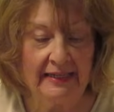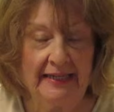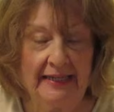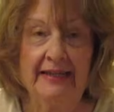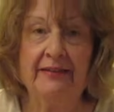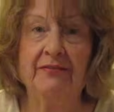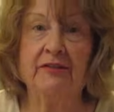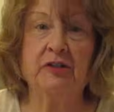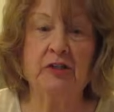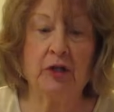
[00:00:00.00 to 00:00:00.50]

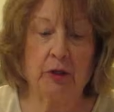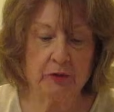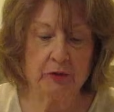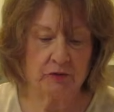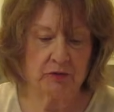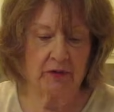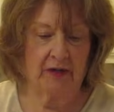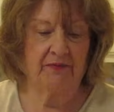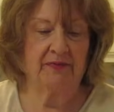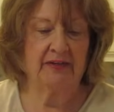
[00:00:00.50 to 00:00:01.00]
in the
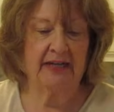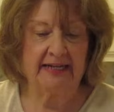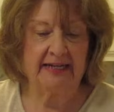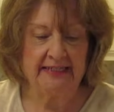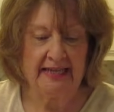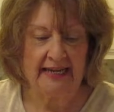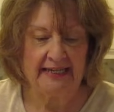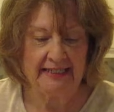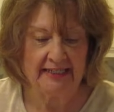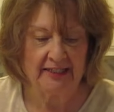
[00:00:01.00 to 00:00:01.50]
toaster oven. I
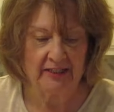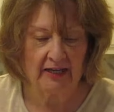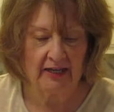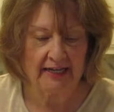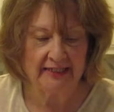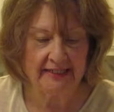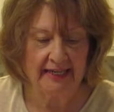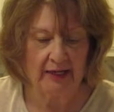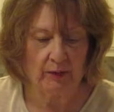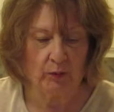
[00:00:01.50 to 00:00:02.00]

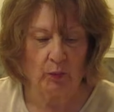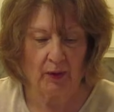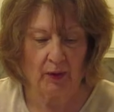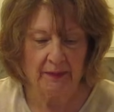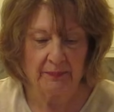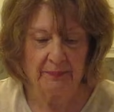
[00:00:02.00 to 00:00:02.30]
take one